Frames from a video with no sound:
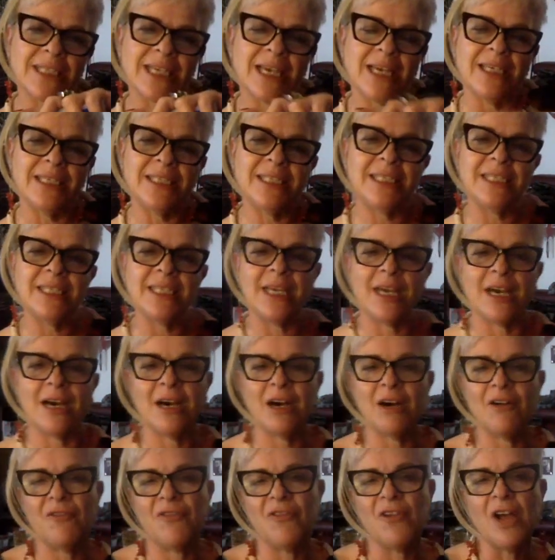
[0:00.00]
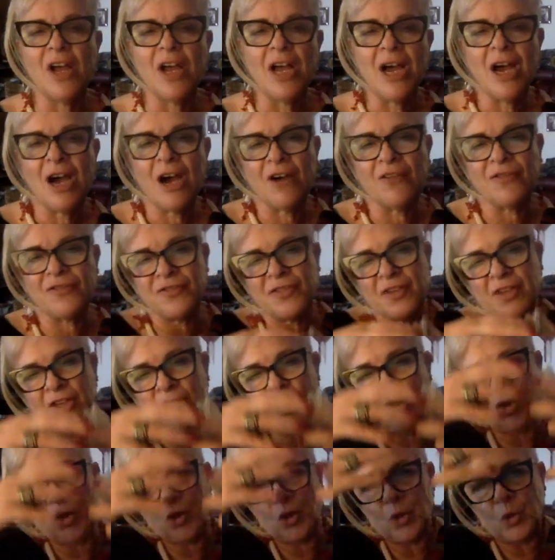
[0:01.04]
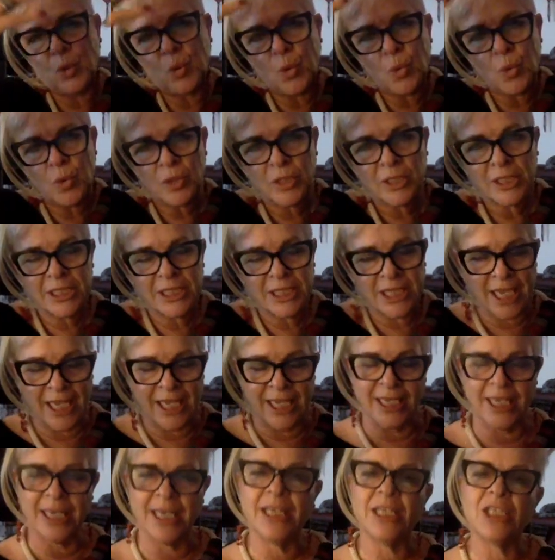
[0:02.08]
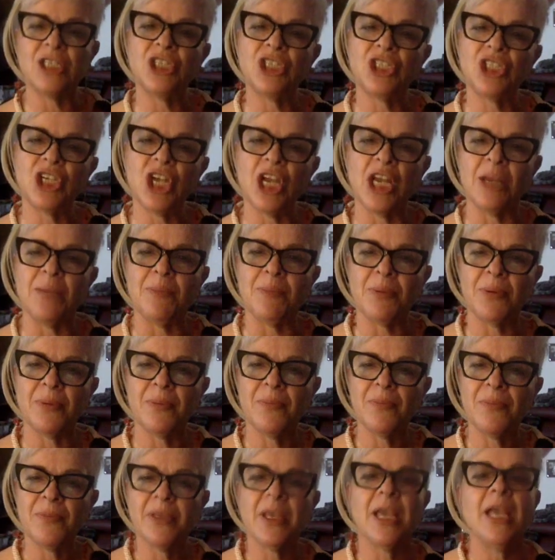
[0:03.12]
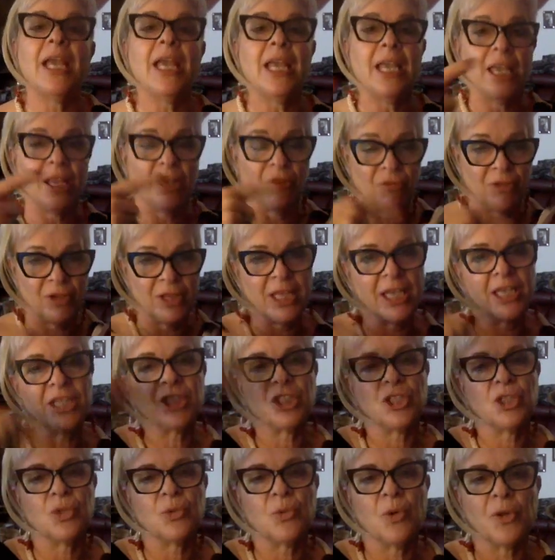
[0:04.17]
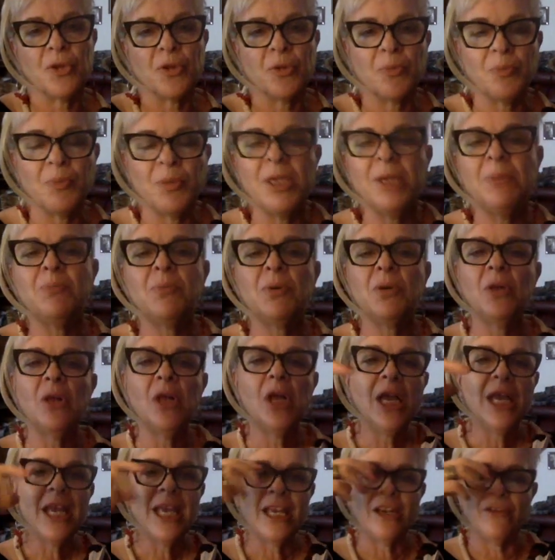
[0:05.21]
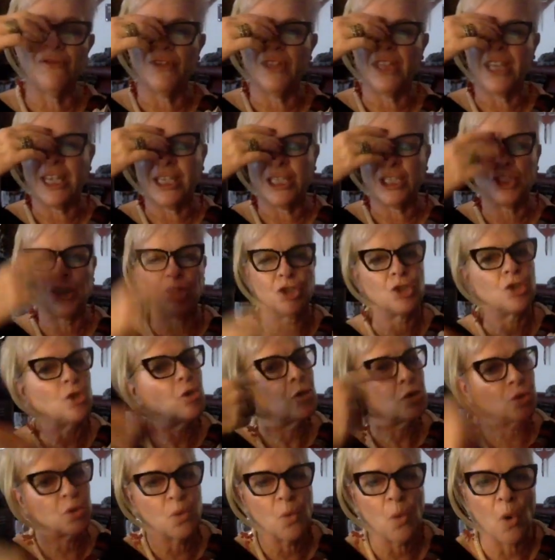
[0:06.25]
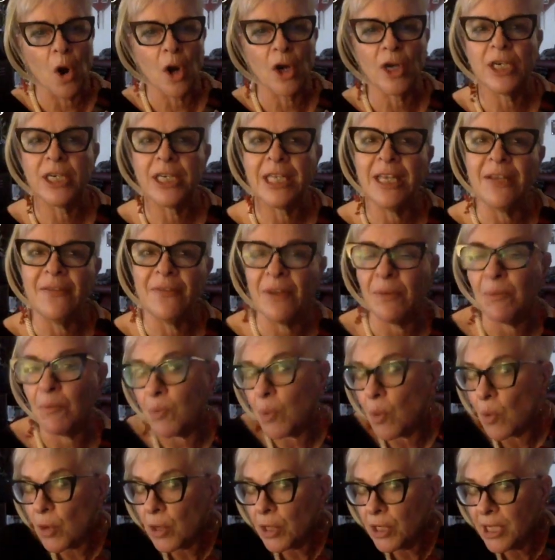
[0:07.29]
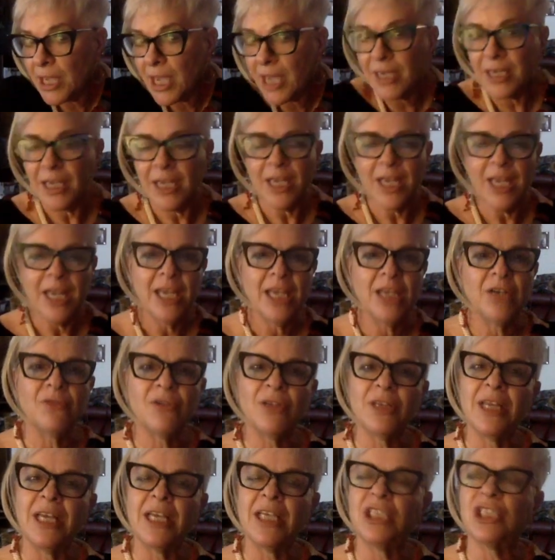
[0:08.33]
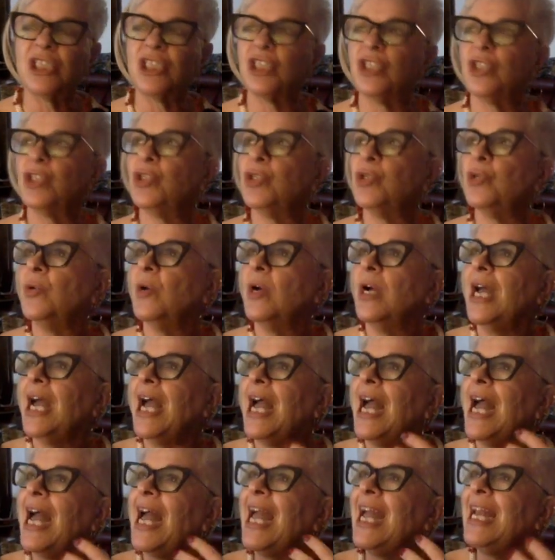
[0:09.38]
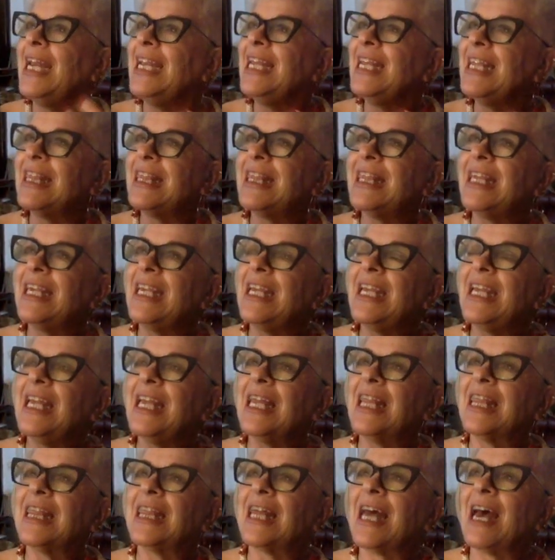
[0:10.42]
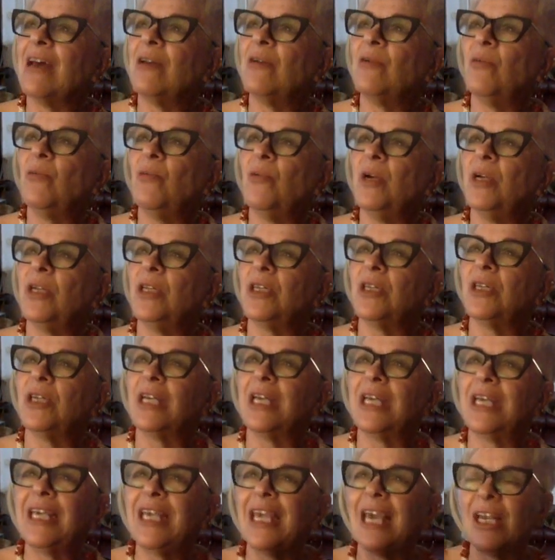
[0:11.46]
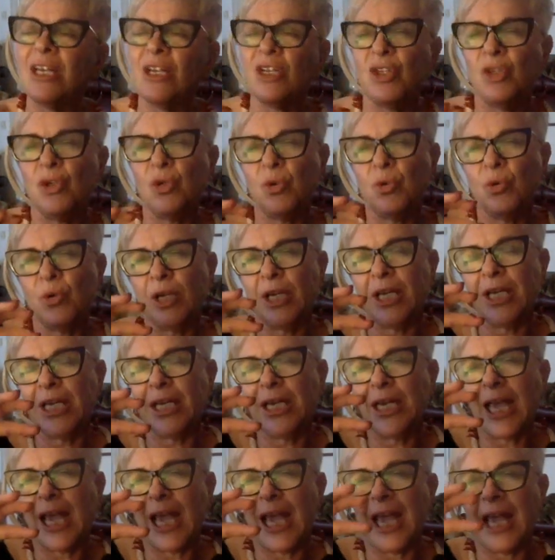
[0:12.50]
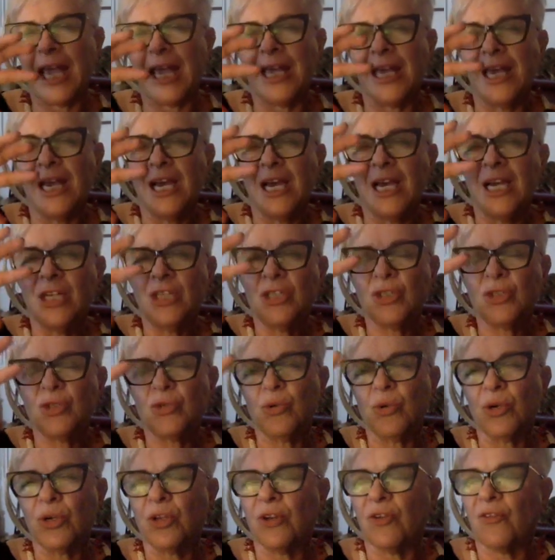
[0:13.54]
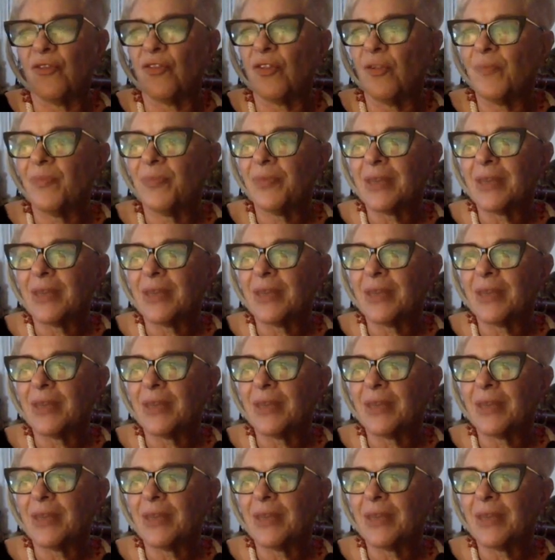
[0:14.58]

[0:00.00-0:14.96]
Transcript: idea of, of you taking shape in relation to other people, in relation to those who aren't even born yet, in relation to anything that will get you in a sort of